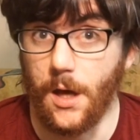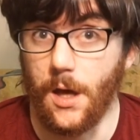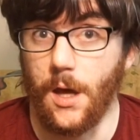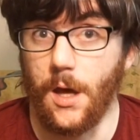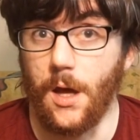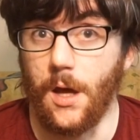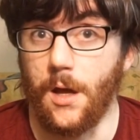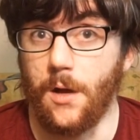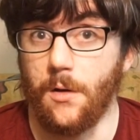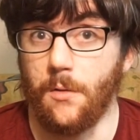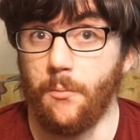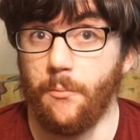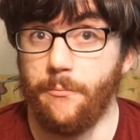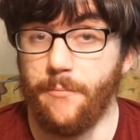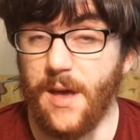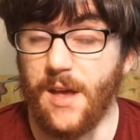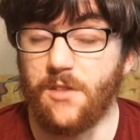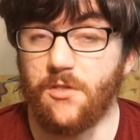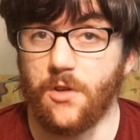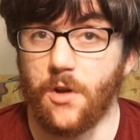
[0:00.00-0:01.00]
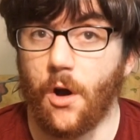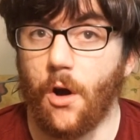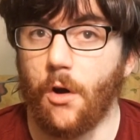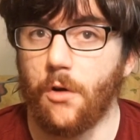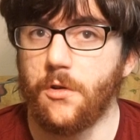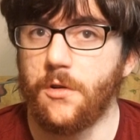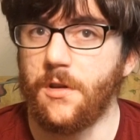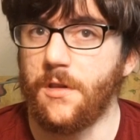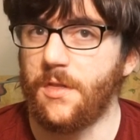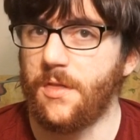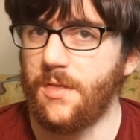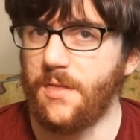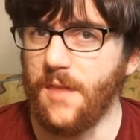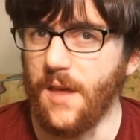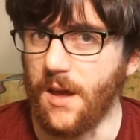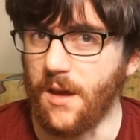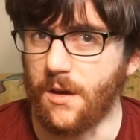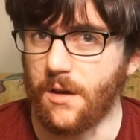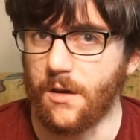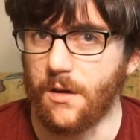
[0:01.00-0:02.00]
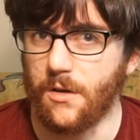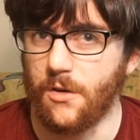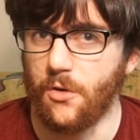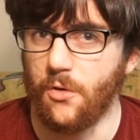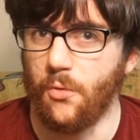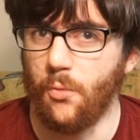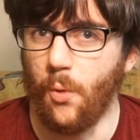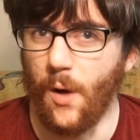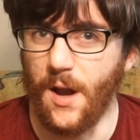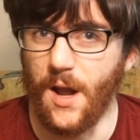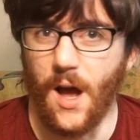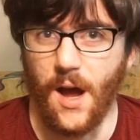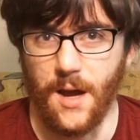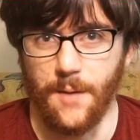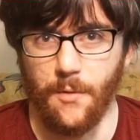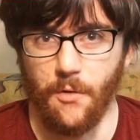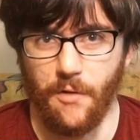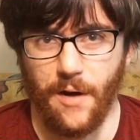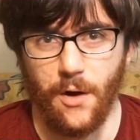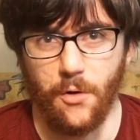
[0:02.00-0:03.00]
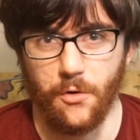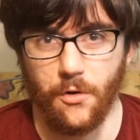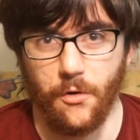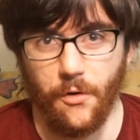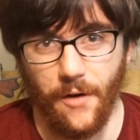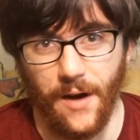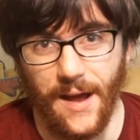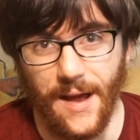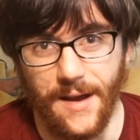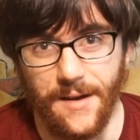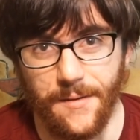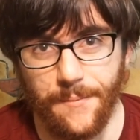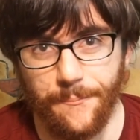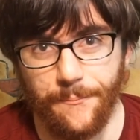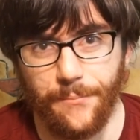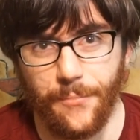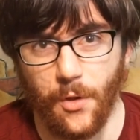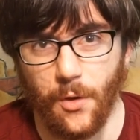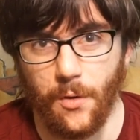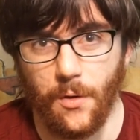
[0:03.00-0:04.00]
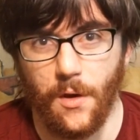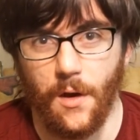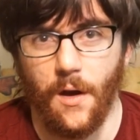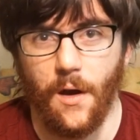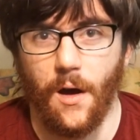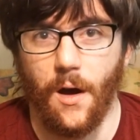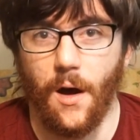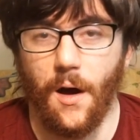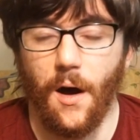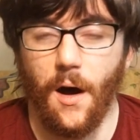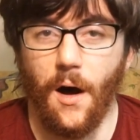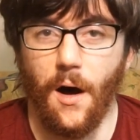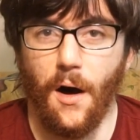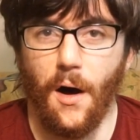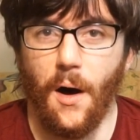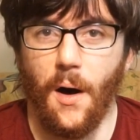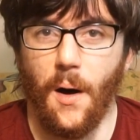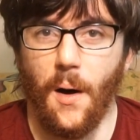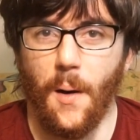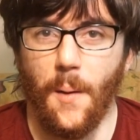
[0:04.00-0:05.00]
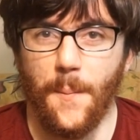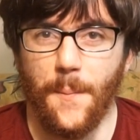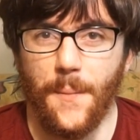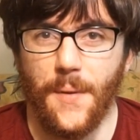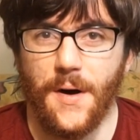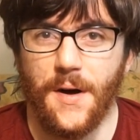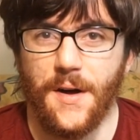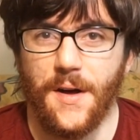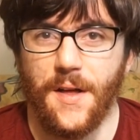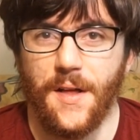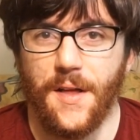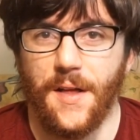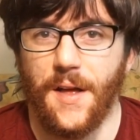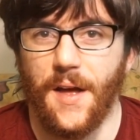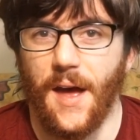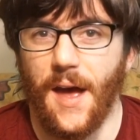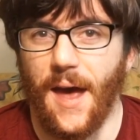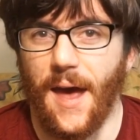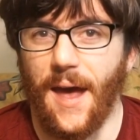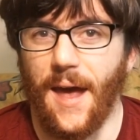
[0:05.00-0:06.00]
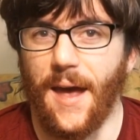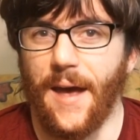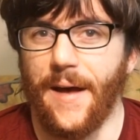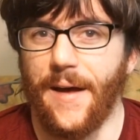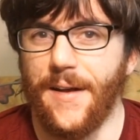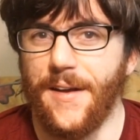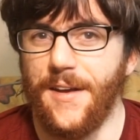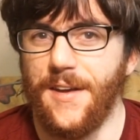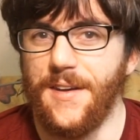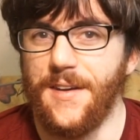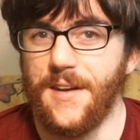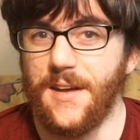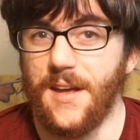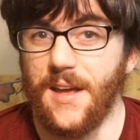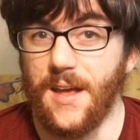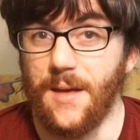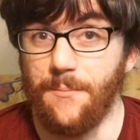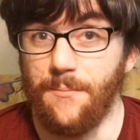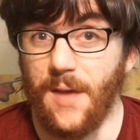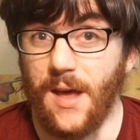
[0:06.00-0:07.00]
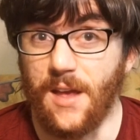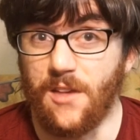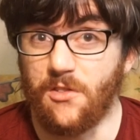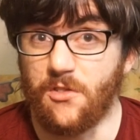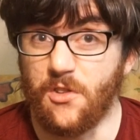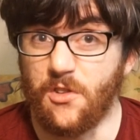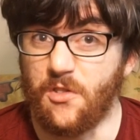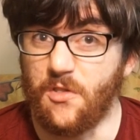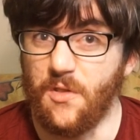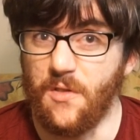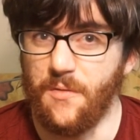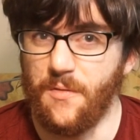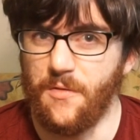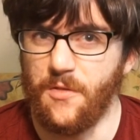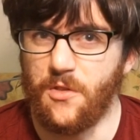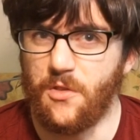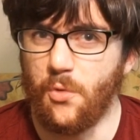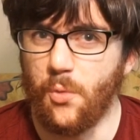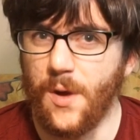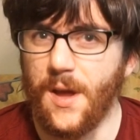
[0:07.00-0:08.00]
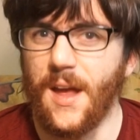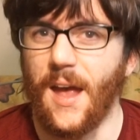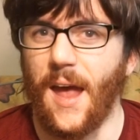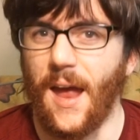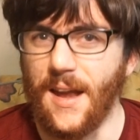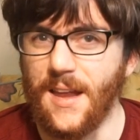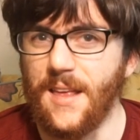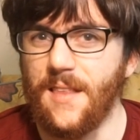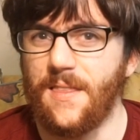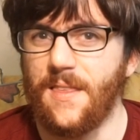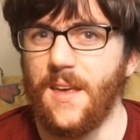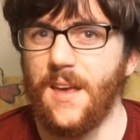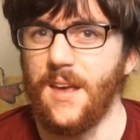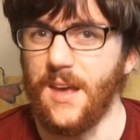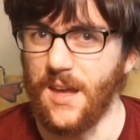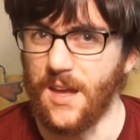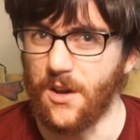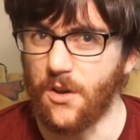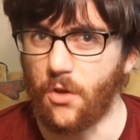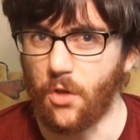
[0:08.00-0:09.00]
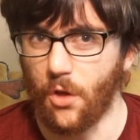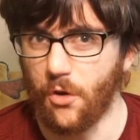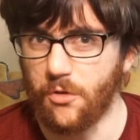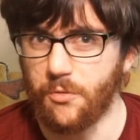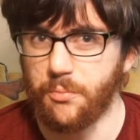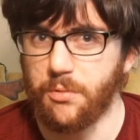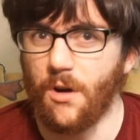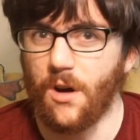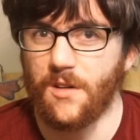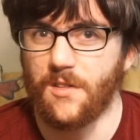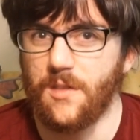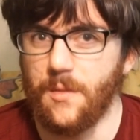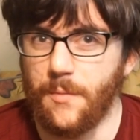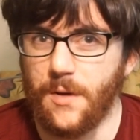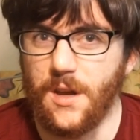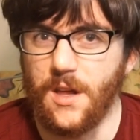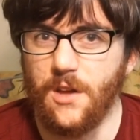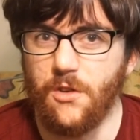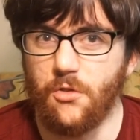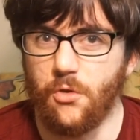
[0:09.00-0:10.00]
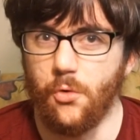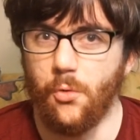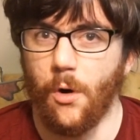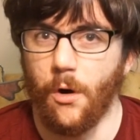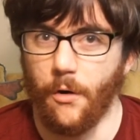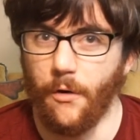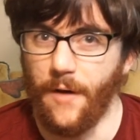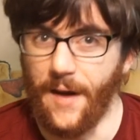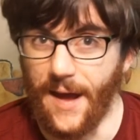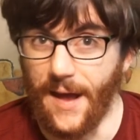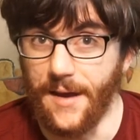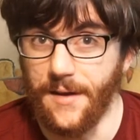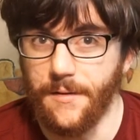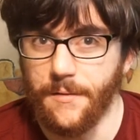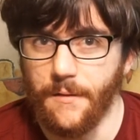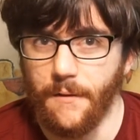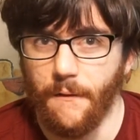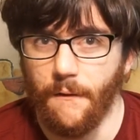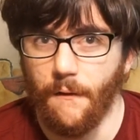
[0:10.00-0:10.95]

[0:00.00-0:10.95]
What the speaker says: It makes it hard to think when I am around her head. And it makes just doing anything in close proximity to her head